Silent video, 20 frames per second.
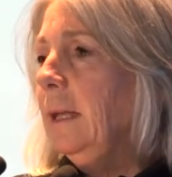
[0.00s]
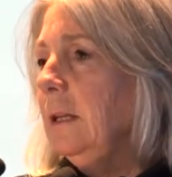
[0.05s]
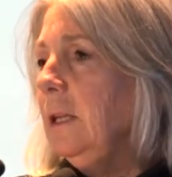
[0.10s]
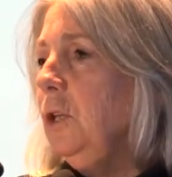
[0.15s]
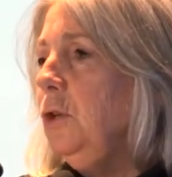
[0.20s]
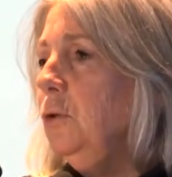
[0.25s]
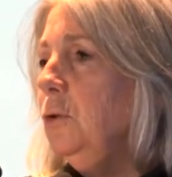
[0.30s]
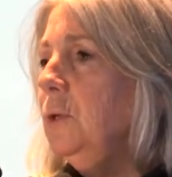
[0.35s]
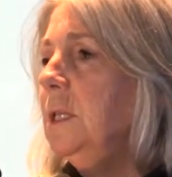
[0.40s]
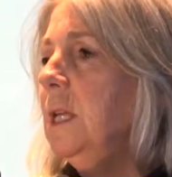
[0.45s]

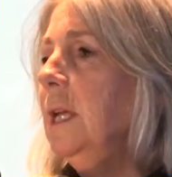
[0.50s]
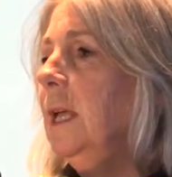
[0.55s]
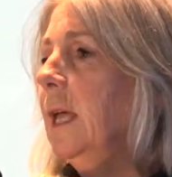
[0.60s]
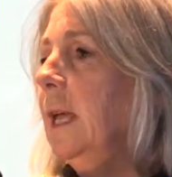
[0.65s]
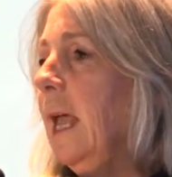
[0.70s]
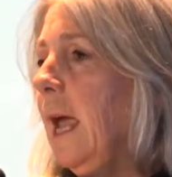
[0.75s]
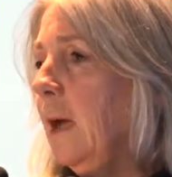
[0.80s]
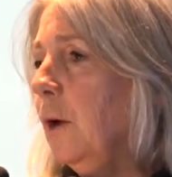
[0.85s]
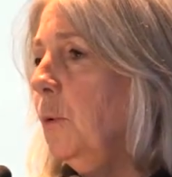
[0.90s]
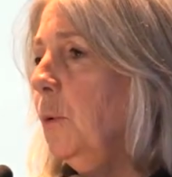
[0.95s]
using
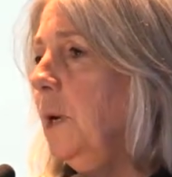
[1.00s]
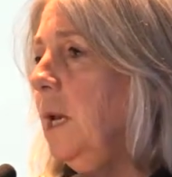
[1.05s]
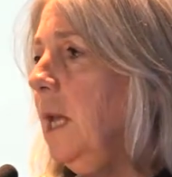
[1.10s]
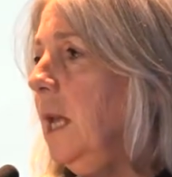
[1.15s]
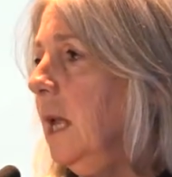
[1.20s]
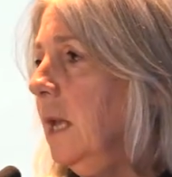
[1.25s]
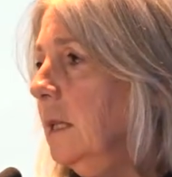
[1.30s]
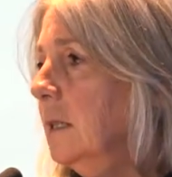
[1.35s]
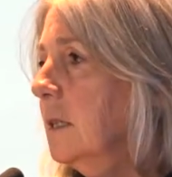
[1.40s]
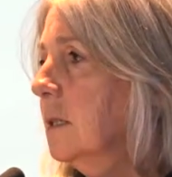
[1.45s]
an
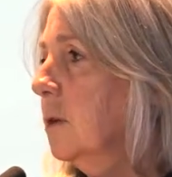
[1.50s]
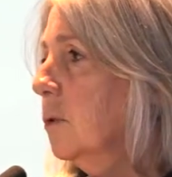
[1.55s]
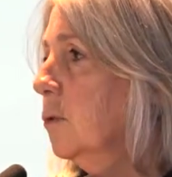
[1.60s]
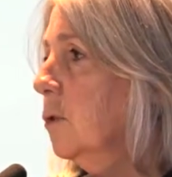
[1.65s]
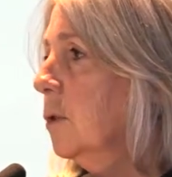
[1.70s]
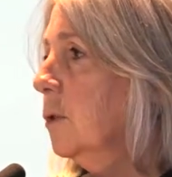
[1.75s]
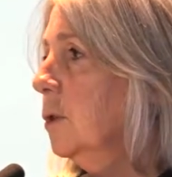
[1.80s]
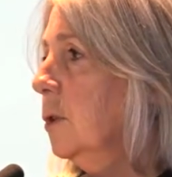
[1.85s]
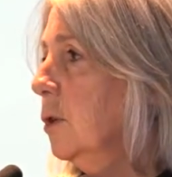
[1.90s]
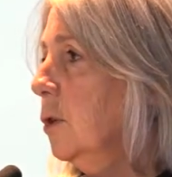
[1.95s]
equity and
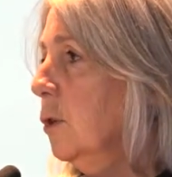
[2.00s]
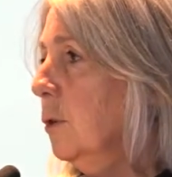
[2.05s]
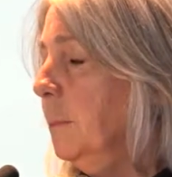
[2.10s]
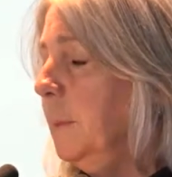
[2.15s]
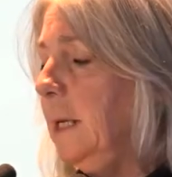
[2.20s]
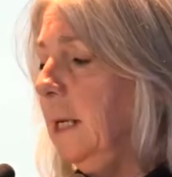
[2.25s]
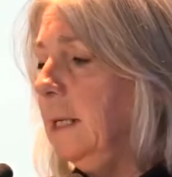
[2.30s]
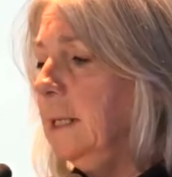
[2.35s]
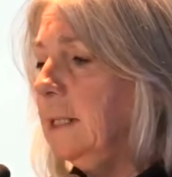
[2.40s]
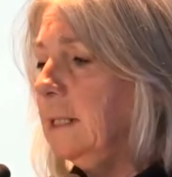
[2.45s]
social
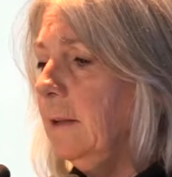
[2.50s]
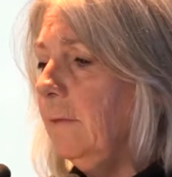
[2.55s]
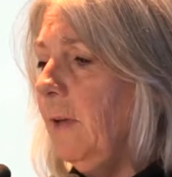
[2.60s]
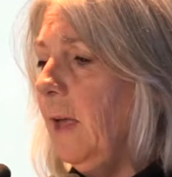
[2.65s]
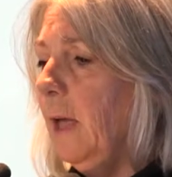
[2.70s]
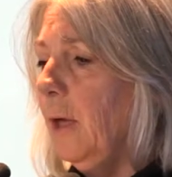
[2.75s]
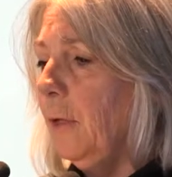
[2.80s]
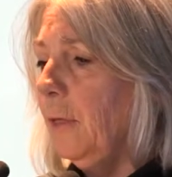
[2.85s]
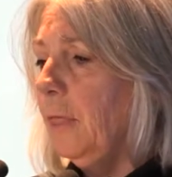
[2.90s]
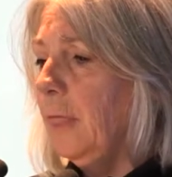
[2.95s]
determinants of
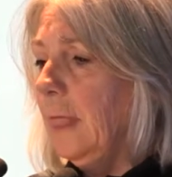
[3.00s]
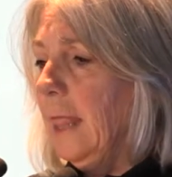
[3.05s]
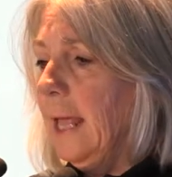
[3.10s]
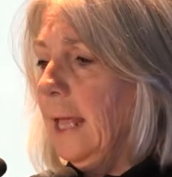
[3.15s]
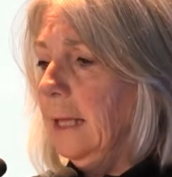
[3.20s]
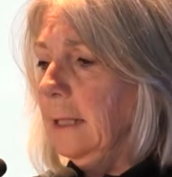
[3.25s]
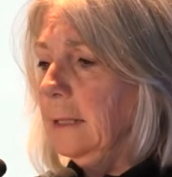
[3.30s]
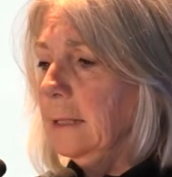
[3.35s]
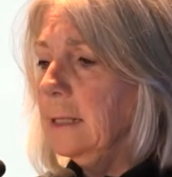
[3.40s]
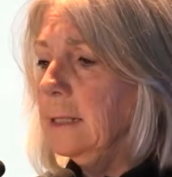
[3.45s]
health
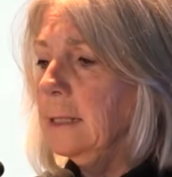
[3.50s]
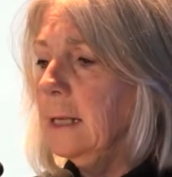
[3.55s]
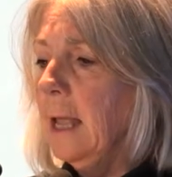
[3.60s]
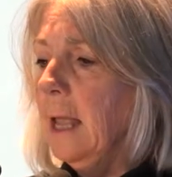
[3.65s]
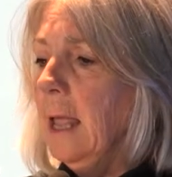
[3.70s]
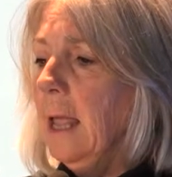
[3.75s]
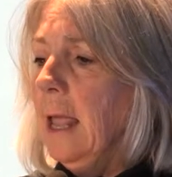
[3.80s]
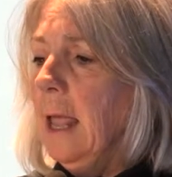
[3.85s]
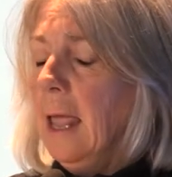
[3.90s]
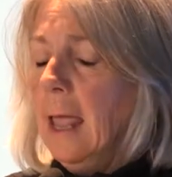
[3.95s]
lens.
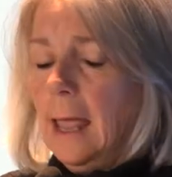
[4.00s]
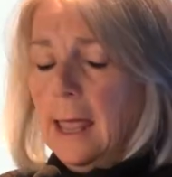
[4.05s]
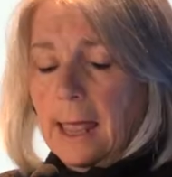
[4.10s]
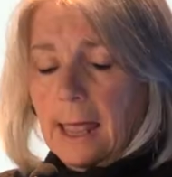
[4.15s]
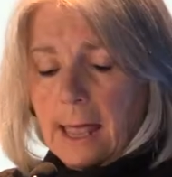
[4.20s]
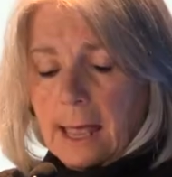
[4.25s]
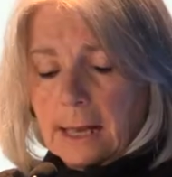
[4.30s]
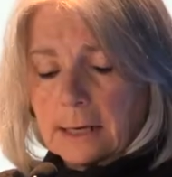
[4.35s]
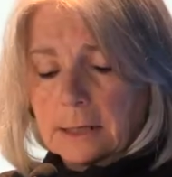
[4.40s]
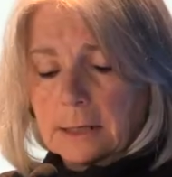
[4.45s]

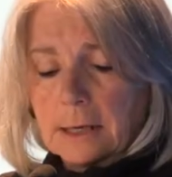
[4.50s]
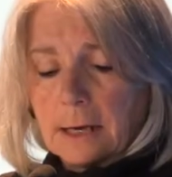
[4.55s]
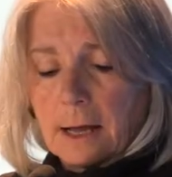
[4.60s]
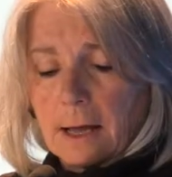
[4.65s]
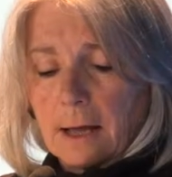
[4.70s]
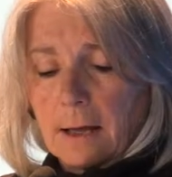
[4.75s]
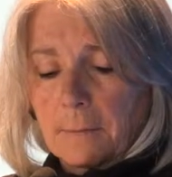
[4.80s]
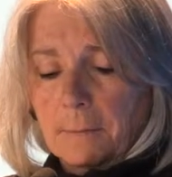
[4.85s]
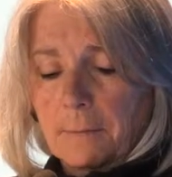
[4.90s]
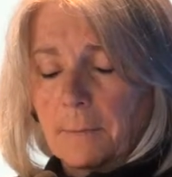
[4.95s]
And
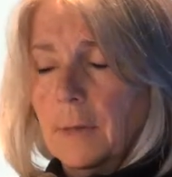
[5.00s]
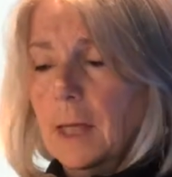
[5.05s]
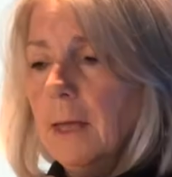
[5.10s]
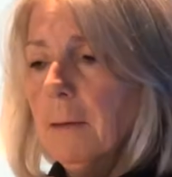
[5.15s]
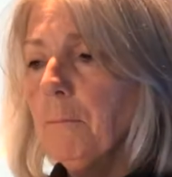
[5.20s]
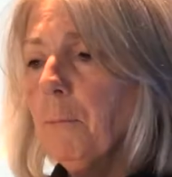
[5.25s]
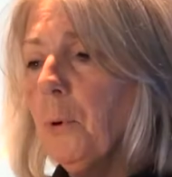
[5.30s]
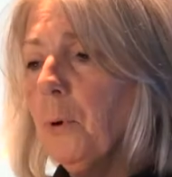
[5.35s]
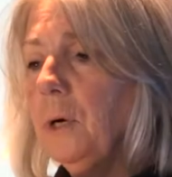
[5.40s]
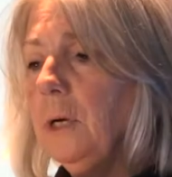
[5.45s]

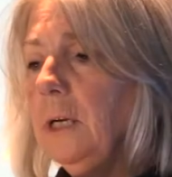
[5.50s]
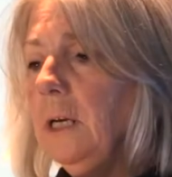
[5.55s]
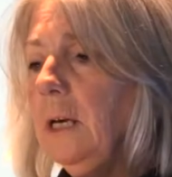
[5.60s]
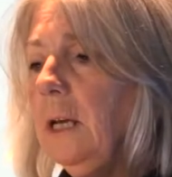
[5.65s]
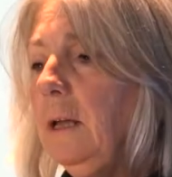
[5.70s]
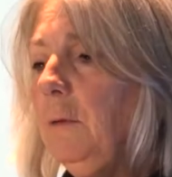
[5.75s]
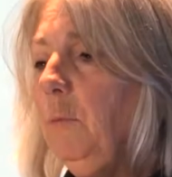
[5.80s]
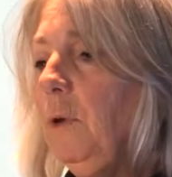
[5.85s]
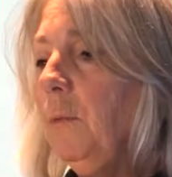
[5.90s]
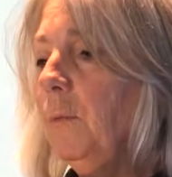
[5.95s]

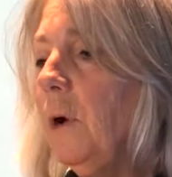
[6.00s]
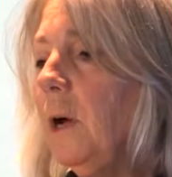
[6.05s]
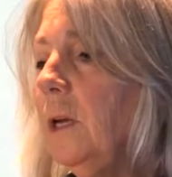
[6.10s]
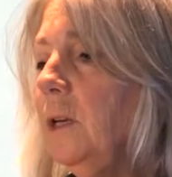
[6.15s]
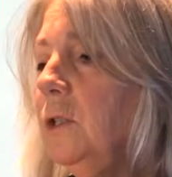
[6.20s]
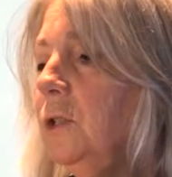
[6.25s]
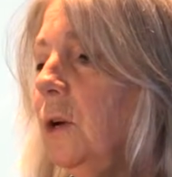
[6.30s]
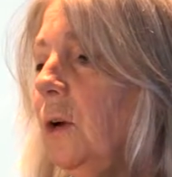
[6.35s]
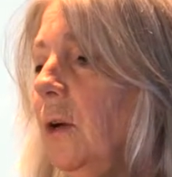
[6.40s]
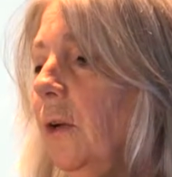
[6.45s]
importantly, we
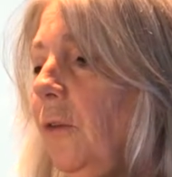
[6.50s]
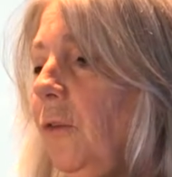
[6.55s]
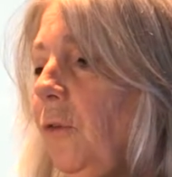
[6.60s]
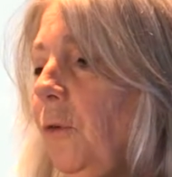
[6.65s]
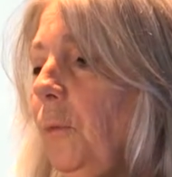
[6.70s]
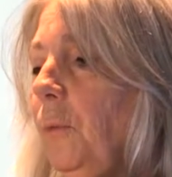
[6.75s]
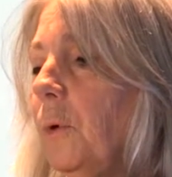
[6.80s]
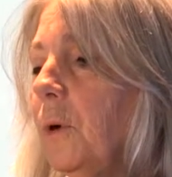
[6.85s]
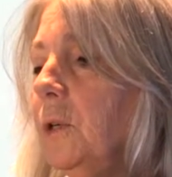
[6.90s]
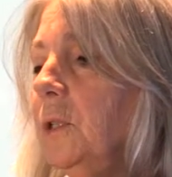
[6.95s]
wanted to
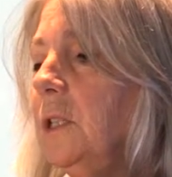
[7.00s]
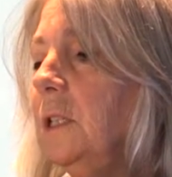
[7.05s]
also work